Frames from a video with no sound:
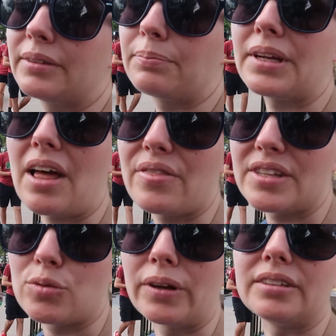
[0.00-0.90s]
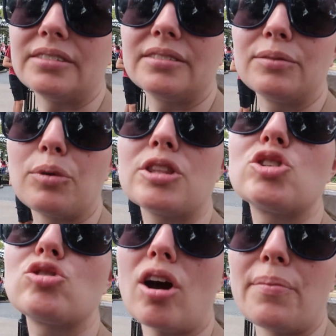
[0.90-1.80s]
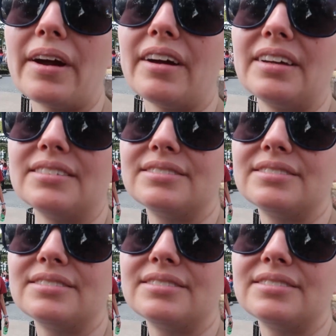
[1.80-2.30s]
But not this one. With strawberry.